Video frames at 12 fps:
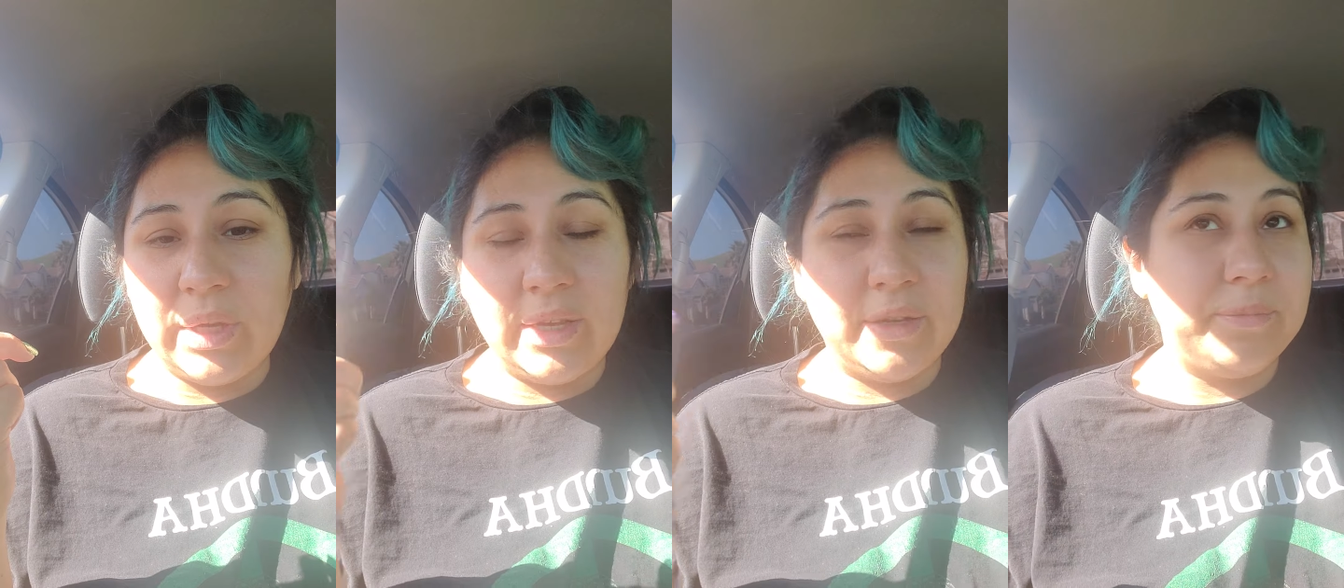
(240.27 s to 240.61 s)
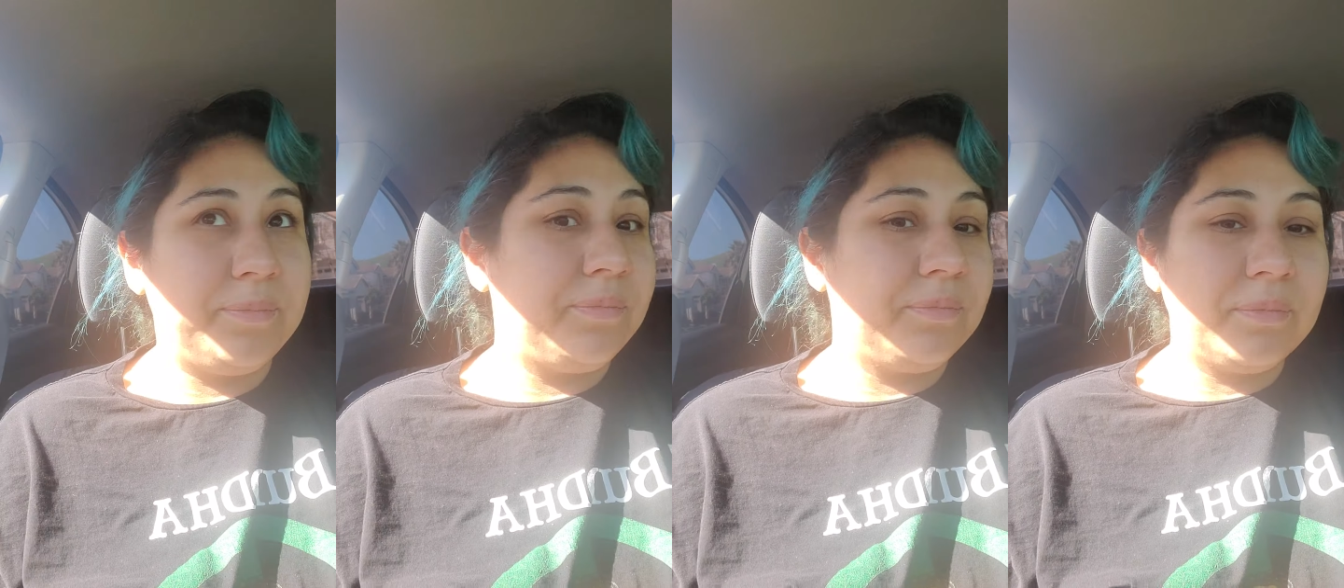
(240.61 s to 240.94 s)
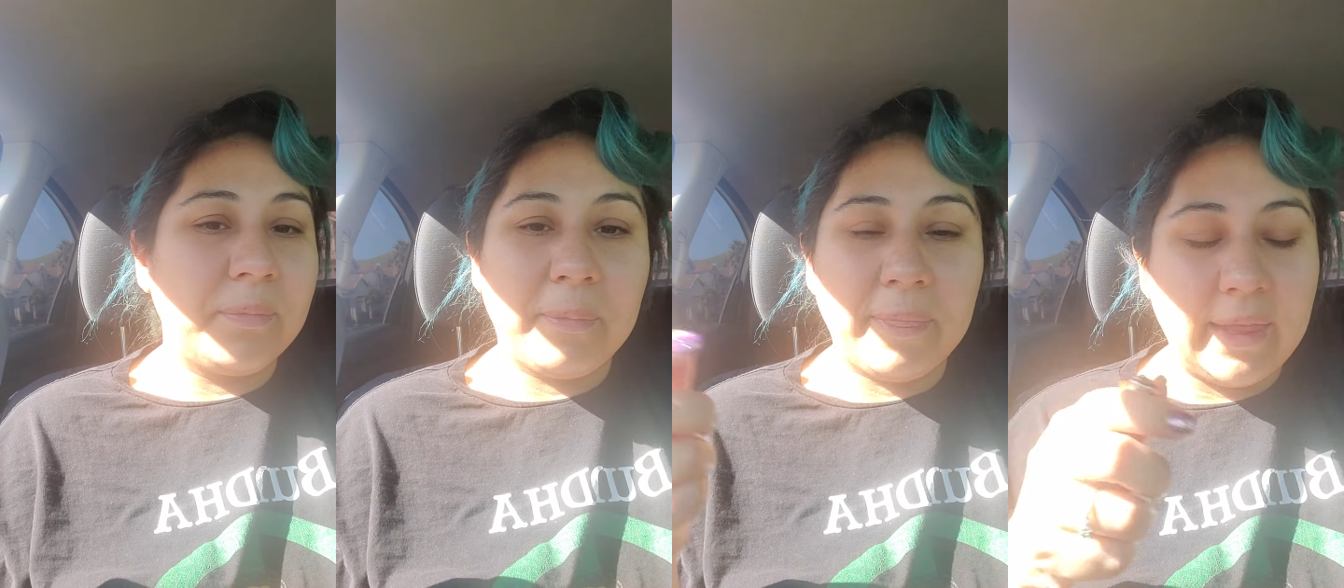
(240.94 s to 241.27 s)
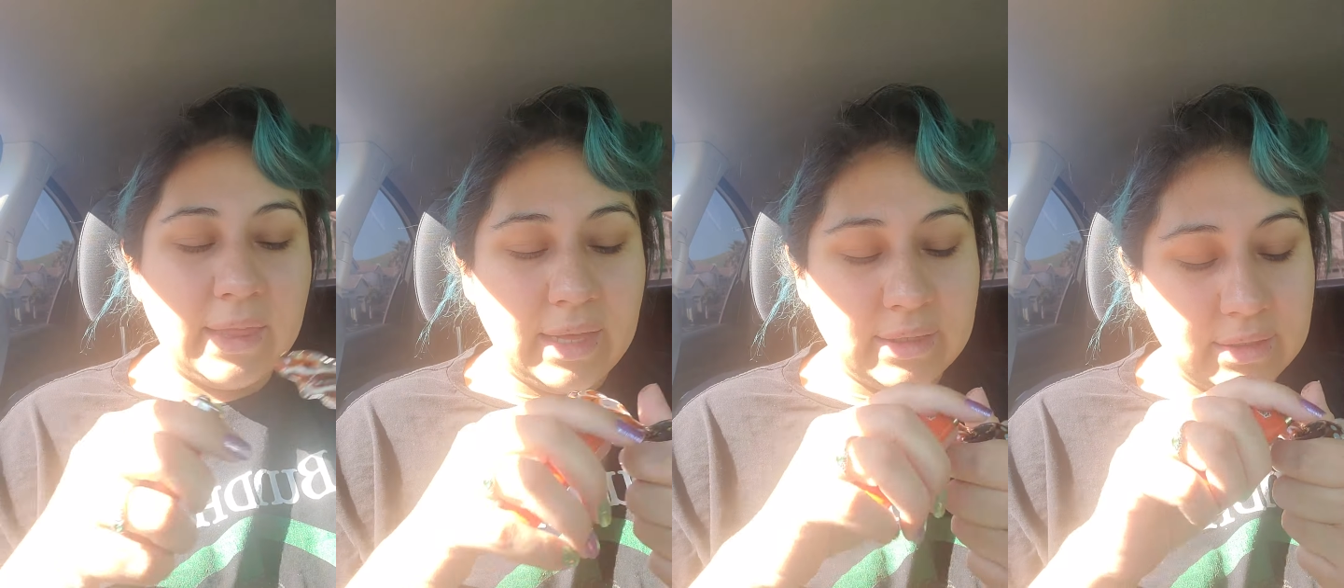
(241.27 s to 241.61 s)
week
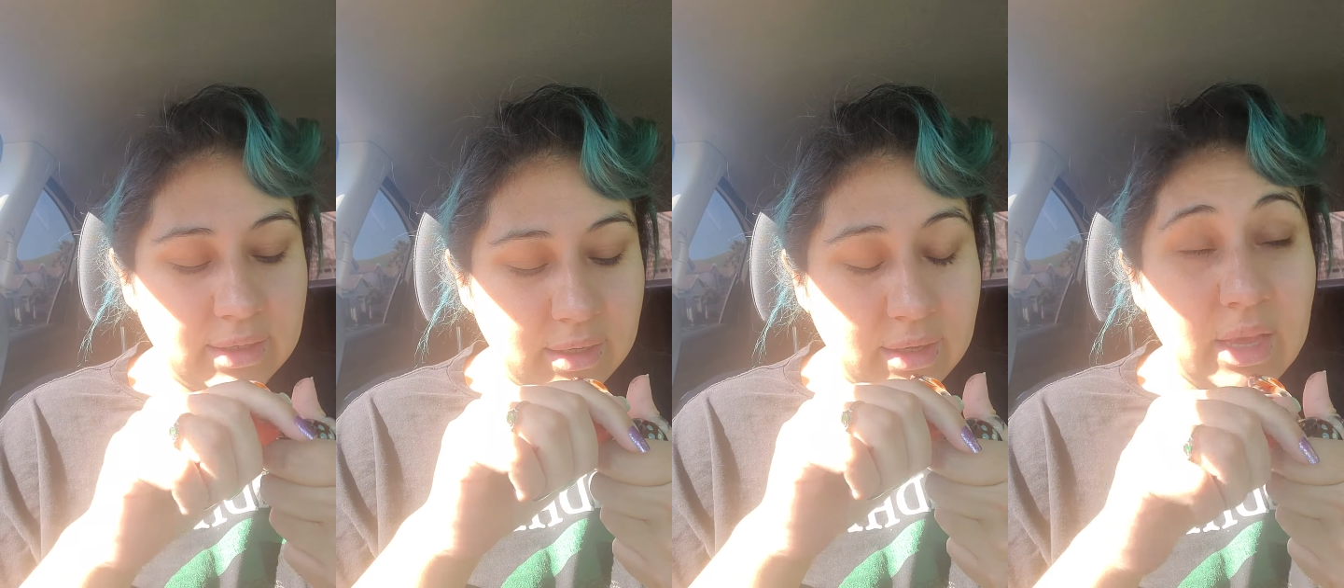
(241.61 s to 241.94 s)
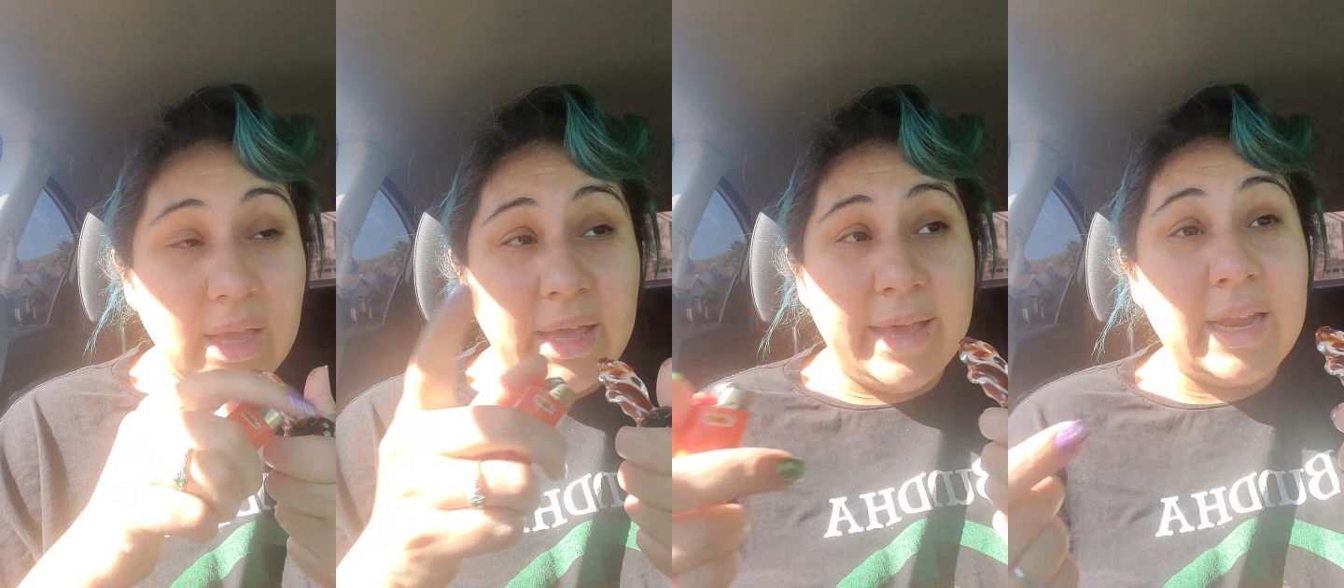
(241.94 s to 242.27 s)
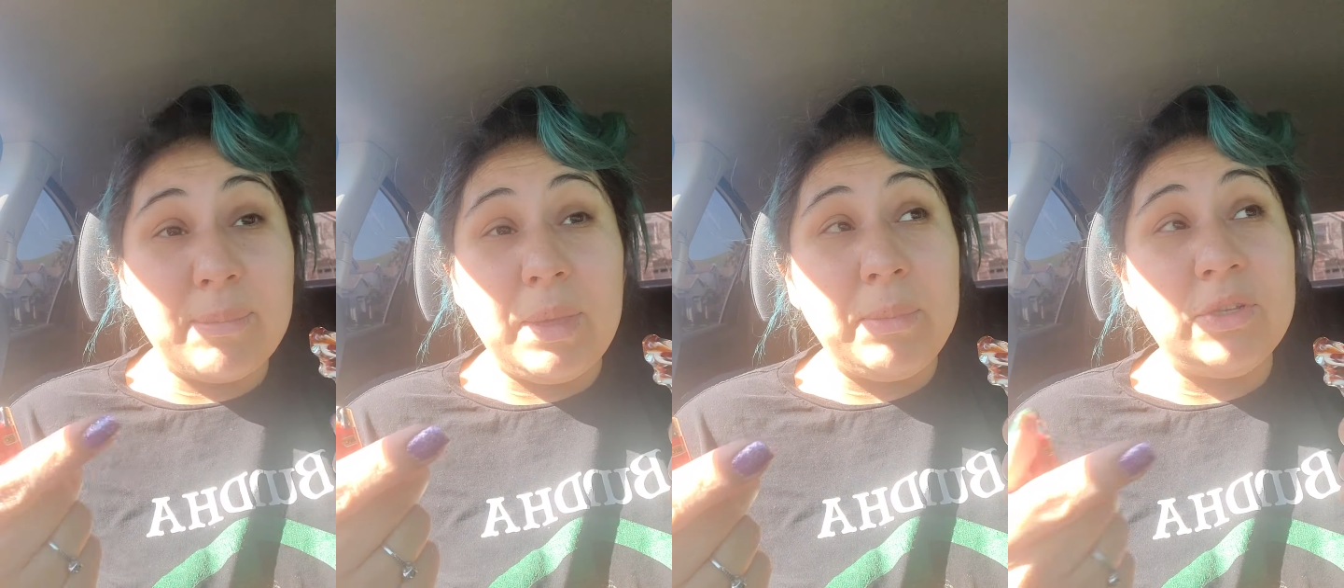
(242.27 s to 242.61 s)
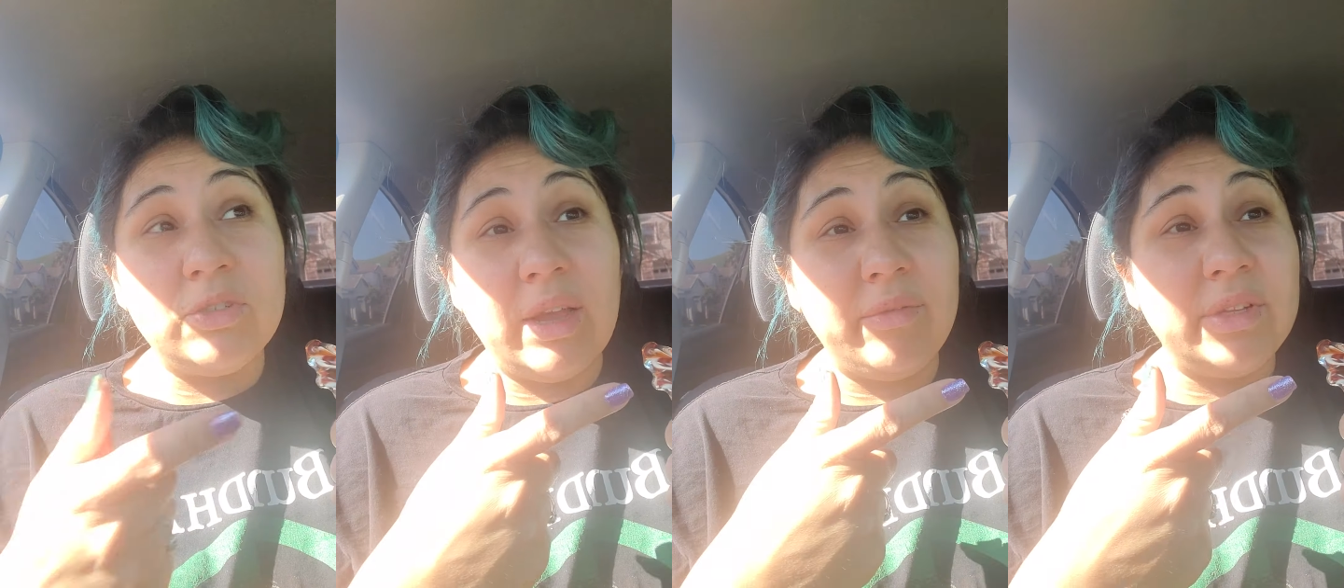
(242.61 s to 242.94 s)
and that's it. And I may
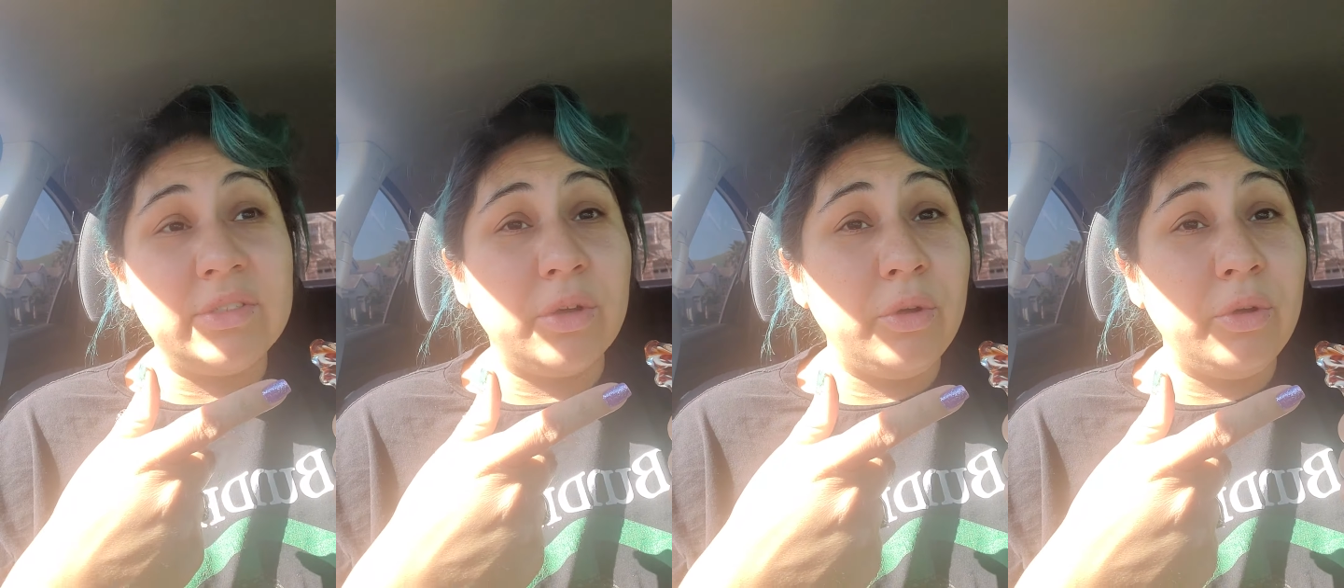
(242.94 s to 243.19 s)
be driving